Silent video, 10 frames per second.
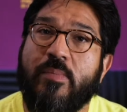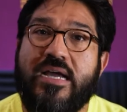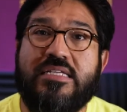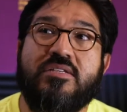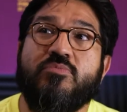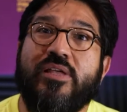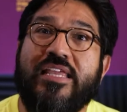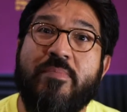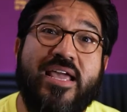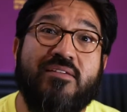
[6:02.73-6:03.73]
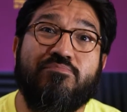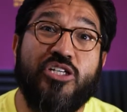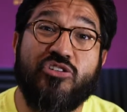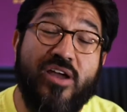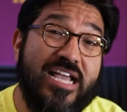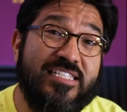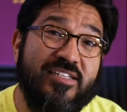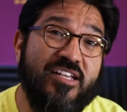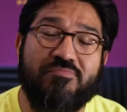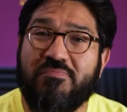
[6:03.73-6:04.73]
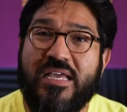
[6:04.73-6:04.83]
I didn't really make good grades, you know,